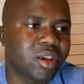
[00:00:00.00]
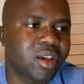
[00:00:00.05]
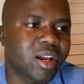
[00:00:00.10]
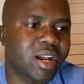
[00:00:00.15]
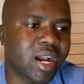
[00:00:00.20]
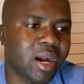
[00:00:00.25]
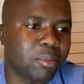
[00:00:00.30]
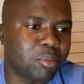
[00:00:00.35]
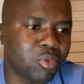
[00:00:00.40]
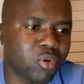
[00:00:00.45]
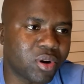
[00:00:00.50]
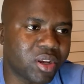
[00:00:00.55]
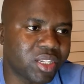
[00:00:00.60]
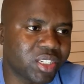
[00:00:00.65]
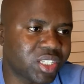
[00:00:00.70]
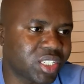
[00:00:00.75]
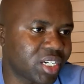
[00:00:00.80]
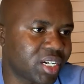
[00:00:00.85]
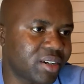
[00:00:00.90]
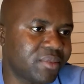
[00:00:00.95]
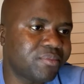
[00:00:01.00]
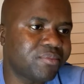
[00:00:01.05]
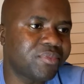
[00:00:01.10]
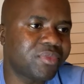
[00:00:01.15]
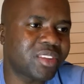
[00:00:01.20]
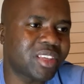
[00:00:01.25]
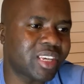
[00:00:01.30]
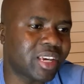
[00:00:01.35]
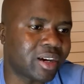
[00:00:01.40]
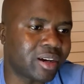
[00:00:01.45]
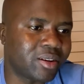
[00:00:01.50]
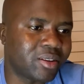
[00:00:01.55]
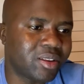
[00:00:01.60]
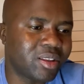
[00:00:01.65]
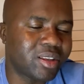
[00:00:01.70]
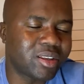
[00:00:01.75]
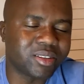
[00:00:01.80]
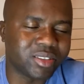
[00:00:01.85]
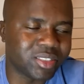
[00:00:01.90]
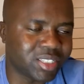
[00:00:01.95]
Kamugisha, yeah,
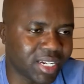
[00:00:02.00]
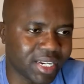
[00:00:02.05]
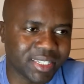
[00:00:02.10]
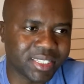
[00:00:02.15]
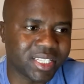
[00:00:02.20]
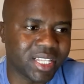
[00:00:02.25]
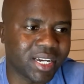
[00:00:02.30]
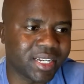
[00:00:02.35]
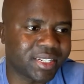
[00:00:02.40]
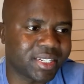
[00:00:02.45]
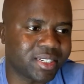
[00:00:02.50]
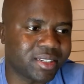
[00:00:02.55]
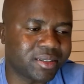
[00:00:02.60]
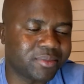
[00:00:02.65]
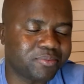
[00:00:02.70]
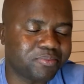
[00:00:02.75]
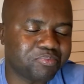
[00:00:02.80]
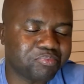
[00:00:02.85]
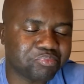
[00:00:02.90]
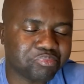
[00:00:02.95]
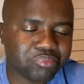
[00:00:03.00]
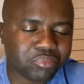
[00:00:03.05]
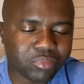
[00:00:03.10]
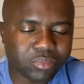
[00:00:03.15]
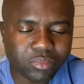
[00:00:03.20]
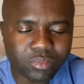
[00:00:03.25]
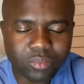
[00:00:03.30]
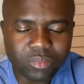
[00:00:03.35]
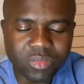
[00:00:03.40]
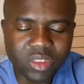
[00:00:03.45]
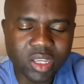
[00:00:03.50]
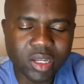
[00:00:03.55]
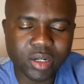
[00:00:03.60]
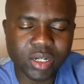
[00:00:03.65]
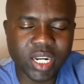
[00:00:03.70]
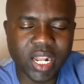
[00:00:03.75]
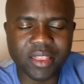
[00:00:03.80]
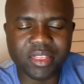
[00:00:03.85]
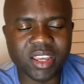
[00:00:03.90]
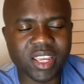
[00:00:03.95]
just that,
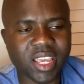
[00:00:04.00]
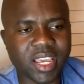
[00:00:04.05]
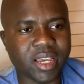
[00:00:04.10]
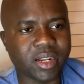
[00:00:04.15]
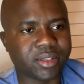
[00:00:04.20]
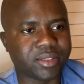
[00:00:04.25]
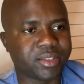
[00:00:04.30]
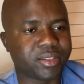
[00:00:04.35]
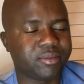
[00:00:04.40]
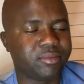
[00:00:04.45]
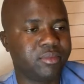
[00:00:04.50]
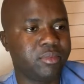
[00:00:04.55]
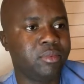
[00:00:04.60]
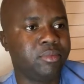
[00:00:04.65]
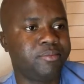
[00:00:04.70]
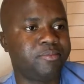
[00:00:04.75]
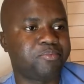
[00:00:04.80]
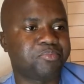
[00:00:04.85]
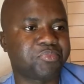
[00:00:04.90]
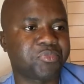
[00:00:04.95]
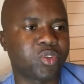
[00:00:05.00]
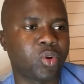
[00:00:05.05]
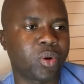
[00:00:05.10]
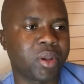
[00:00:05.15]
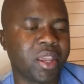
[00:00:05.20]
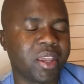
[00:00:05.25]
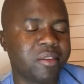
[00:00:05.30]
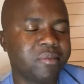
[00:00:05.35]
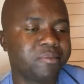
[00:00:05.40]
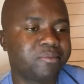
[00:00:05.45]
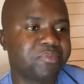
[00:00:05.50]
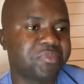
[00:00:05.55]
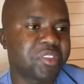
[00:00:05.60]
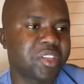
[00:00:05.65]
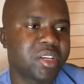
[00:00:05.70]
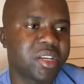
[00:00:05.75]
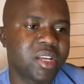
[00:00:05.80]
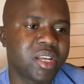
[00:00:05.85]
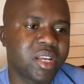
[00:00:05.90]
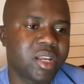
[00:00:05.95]
nothing else. Okay,
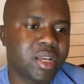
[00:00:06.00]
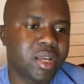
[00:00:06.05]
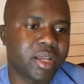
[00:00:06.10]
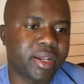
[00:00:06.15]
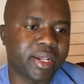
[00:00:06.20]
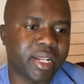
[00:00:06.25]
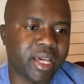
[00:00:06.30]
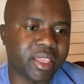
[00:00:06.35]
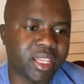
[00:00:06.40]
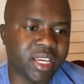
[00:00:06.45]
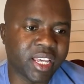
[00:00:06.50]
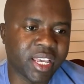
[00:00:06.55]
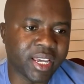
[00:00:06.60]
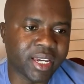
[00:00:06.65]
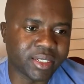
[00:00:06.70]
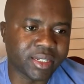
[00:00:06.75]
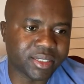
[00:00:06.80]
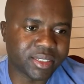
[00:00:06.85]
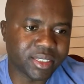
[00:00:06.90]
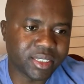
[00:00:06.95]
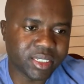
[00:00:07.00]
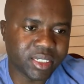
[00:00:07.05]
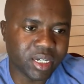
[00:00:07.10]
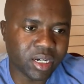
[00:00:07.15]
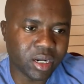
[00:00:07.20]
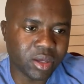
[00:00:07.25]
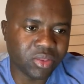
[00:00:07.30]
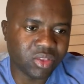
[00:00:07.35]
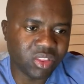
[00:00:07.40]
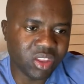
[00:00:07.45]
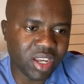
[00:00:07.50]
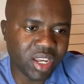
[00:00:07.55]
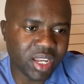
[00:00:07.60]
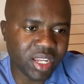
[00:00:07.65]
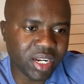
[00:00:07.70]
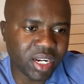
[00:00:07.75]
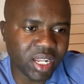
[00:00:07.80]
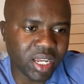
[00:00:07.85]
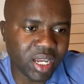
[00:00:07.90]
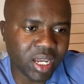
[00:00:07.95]
nothing else. And
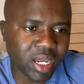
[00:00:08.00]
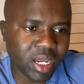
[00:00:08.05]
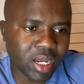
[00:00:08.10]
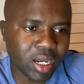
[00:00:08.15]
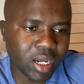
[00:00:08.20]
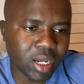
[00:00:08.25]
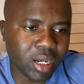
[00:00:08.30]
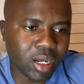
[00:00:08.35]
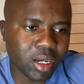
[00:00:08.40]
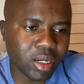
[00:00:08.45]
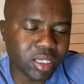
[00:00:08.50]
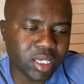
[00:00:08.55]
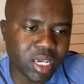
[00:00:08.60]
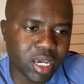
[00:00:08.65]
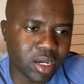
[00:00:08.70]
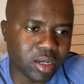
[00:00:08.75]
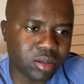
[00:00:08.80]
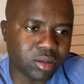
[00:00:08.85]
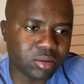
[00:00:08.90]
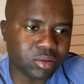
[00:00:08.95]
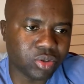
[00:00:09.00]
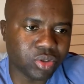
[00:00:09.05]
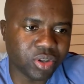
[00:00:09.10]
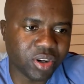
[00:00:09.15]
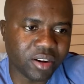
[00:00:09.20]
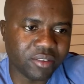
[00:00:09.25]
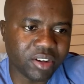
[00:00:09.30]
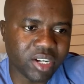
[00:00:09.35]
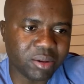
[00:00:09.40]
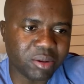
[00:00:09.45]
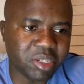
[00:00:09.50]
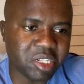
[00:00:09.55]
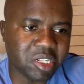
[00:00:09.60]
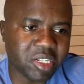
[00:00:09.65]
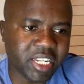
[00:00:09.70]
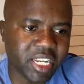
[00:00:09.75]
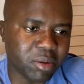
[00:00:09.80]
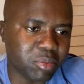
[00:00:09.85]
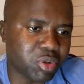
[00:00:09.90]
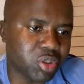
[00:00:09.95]
then yeah, you don't have a middle
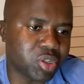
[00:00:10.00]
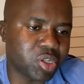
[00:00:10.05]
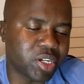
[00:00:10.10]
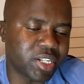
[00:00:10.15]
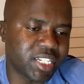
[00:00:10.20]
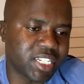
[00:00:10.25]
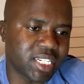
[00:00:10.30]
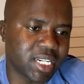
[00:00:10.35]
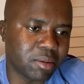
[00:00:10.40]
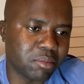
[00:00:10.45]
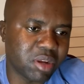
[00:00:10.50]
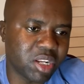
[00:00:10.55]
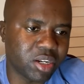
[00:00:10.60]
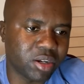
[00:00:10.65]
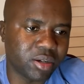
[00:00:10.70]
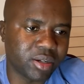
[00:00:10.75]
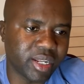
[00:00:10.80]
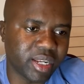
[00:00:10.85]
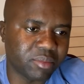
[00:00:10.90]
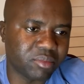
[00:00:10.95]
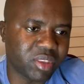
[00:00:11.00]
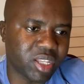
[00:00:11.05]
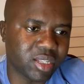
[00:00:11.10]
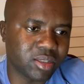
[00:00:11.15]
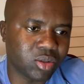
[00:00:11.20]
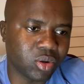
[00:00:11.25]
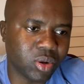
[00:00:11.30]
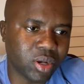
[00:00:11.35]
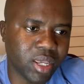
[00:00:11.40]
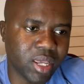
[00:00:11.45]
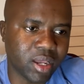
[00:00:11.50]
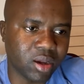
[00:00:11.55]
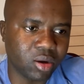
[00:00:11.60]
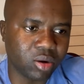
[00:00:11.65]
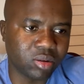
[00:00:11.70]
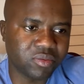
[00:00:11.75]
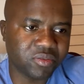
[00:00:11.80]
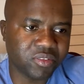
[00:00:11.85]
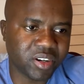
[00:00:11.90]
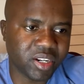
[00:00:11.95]
name, you don't need a middle name. That's okay,
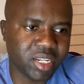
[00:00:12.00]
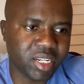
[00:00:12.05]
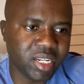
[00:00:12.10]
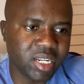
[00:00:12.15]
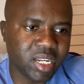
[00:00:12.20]
Godfrey.